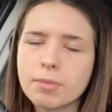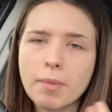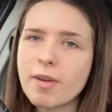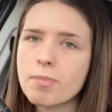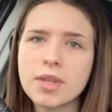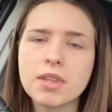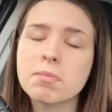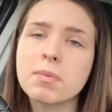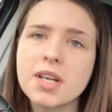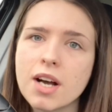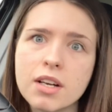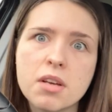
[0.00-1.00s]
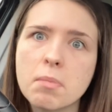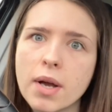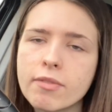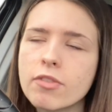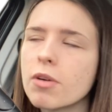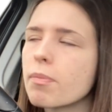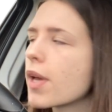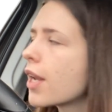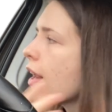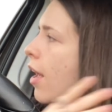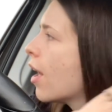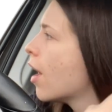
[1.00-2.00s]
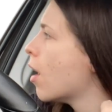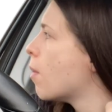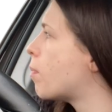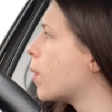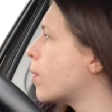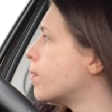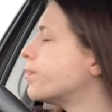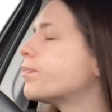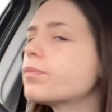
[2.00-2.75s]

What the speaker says: It might have been the banana, it might have not been, but